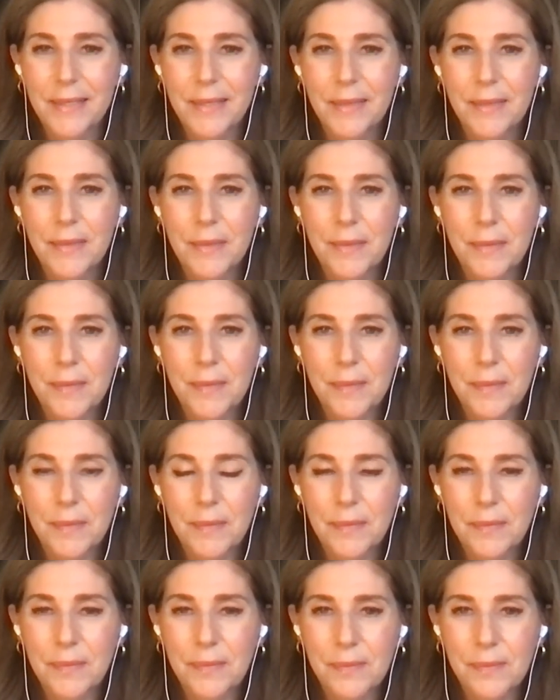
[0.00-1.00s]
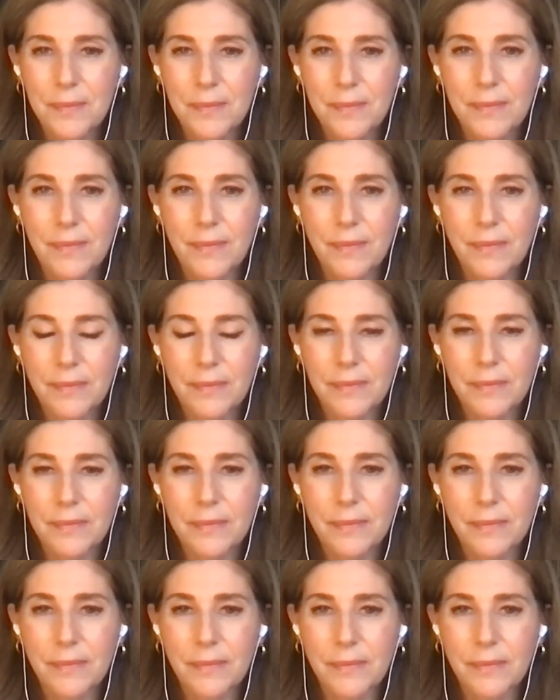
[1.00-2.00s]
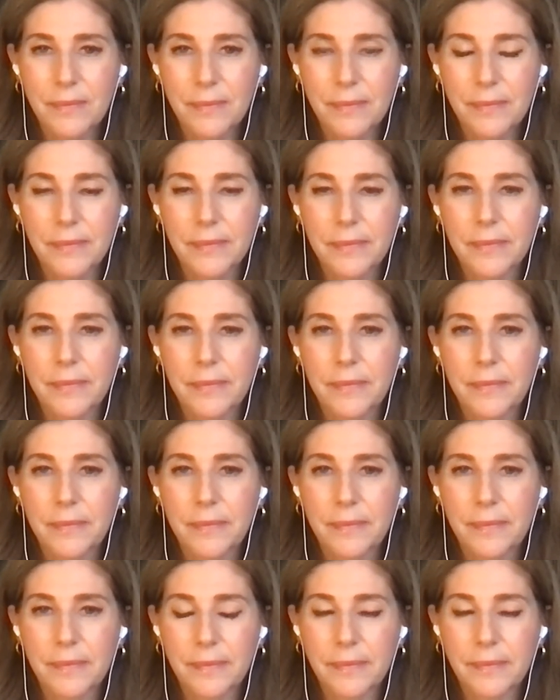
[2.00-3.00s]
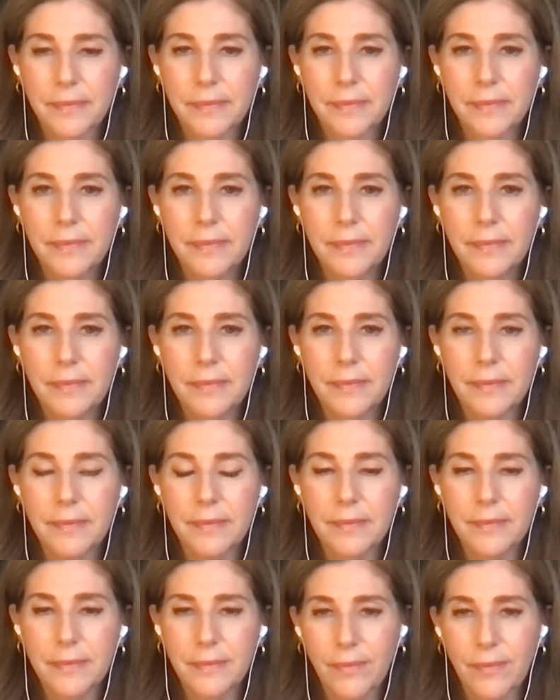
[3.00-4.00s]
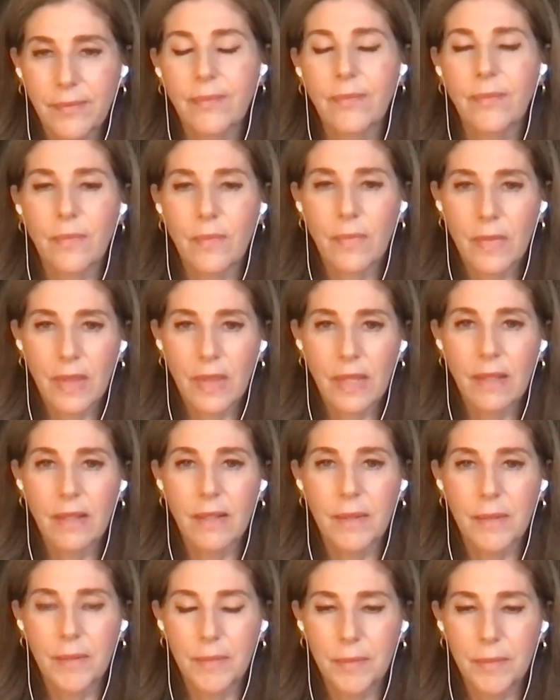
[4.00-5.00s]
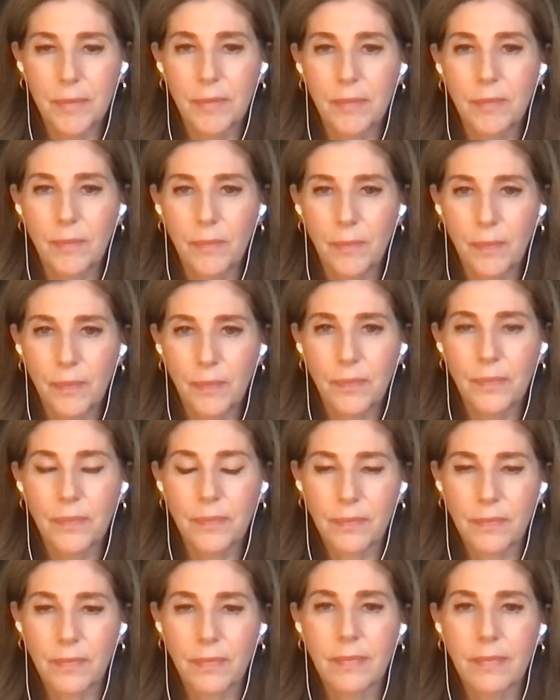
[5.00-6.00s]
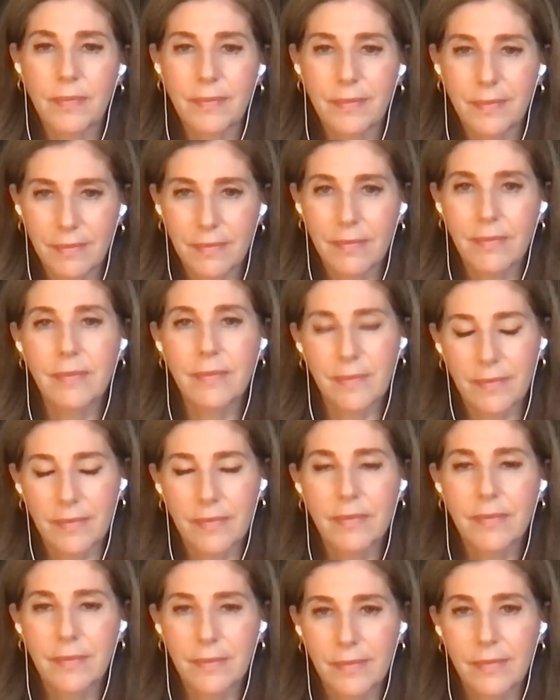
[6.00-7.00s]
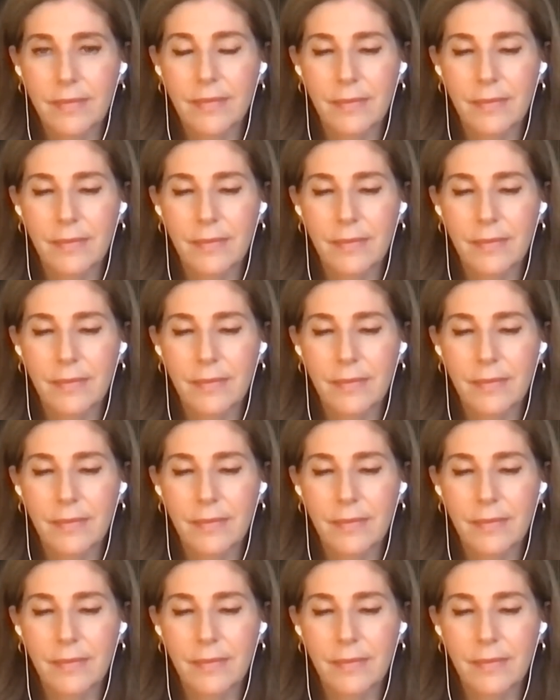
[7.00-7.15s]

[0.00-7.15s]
(silent)